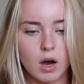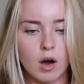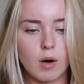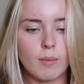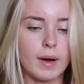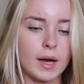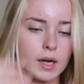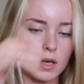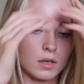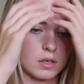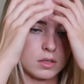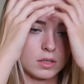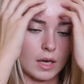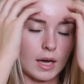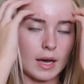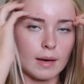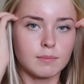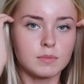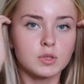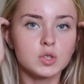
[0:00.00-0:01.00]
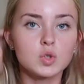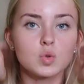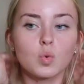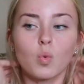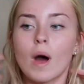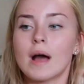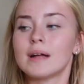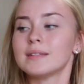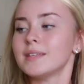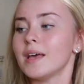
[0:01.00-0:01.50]
oh my god i'm
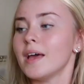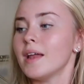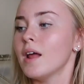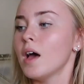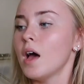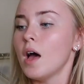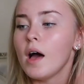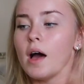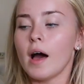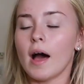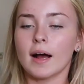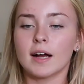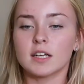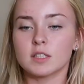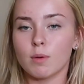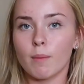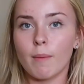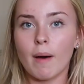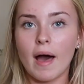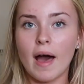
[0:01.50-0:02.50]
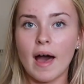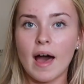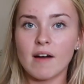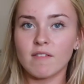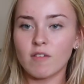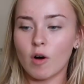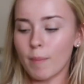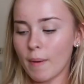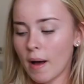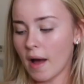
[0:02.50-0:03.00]
sweating i'm gonna put my hair
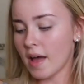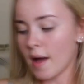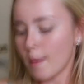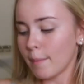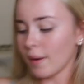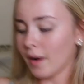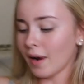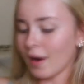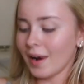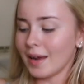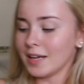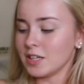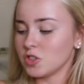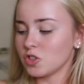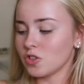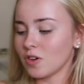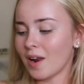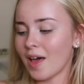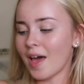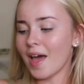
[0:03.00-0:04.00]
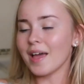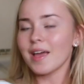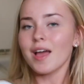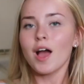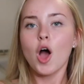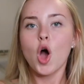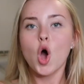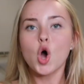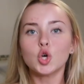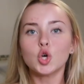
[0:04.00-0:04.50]
up i am literally